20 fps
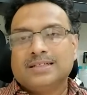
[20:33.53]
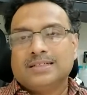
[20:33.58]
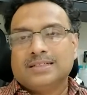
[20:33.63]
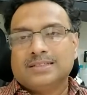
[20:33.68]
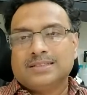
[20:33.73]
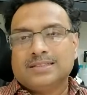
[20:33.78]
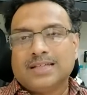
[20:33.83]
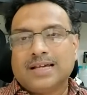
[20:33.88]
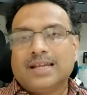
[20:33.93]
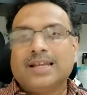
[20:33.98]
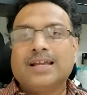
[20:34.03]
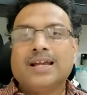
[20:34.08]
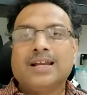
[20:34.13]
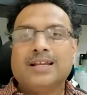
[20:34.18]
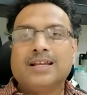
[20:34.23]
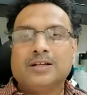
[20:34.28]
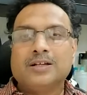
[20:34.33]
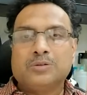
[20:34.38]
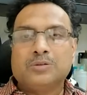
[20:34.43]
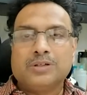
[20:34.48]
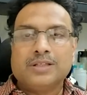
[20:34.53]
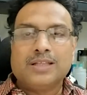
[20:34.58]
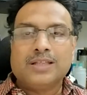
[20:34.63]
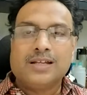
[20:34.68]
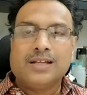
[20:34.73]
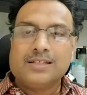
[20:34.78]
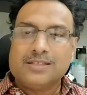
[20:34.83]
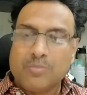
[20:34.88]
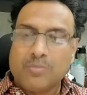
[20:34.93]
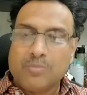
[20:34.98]
segregating
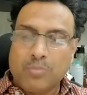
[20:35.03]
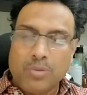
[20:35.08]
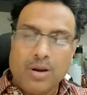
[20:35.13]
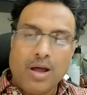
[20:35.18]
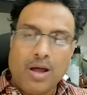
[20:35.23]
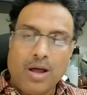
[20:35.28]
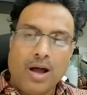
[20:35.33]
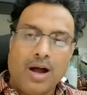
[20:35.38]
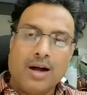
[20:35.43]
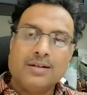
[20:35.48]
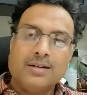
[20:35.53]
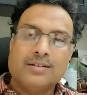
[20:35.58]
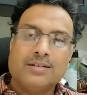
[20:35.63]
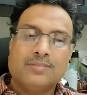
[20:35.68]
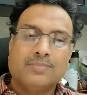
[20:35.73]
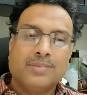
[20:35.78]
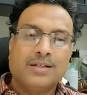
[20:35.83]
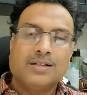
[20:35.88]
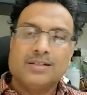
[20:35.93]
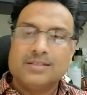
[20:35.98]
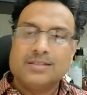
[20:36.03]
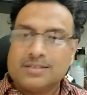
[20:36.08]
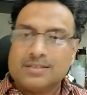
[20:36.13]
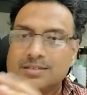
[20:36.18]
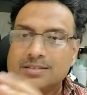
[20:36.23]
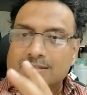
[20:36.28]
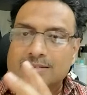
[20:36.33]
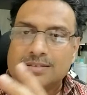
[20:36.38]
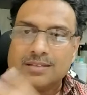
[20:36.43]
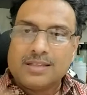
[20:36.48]
together as a block,
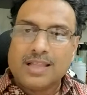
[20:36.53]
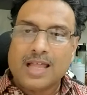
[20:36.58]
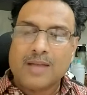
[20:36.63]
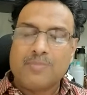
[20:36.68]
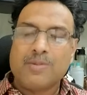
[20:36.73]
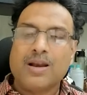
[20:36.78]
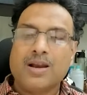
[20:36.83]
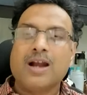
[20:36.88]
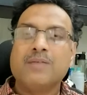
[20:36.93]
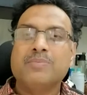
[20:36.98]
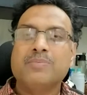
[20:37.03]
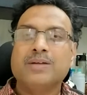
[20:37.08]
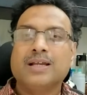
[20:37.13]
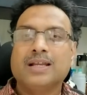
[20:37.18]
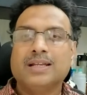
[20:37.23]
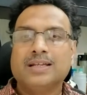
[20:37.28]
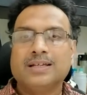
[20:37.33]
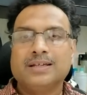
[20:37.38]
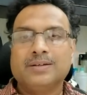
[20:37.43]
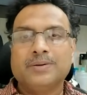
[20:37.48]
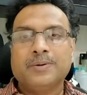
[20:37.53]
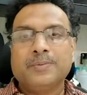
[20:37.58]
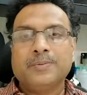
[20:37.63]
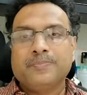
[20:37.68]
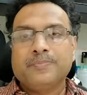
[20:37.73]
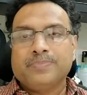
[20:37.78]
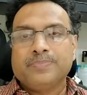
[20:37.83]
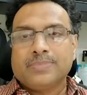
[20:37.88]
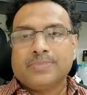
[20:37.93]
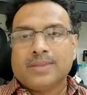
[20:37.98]
because there may not be any
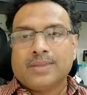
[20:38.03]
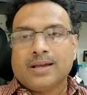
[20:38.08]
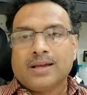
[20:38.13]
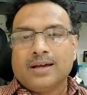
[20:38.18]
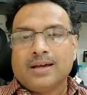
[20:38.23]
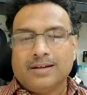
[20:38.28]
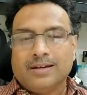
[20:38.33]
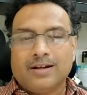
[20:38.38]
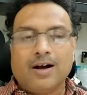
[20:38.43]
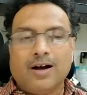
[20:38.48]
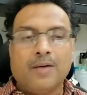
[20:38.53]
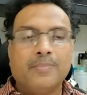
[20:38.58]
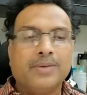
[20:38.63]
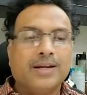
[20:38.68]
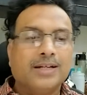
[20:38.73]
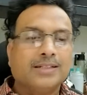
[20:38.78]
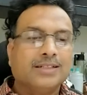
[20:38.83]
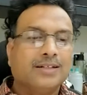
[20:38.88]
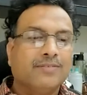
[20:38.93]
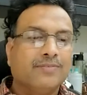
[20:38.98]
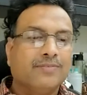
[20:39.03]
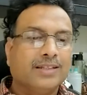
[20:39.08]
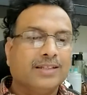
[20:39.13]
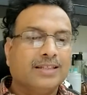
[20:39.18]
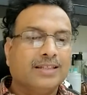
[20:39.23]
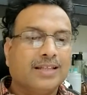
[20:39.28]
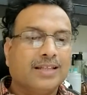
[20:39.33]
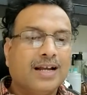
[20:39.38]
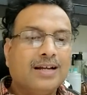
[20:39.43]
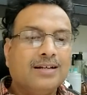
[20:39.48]
recombination
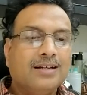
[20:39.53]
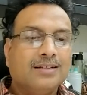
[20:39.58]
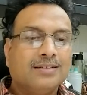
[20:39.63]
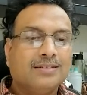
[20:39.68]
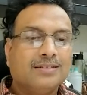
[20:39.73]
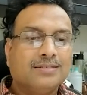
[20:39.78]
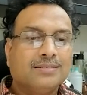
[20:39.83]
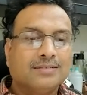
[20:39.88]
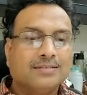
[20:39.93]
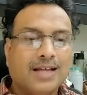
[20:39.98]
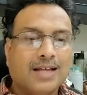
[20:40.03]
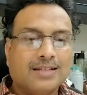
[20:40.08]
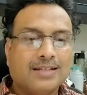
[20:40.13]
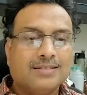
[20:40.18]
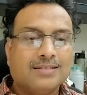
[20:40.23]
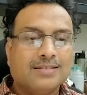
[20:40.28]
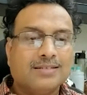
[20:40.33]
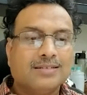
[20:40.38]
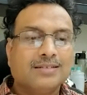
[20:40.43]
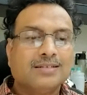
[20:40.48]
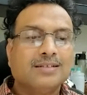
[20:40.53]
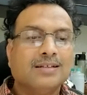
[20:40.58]
within that. So that's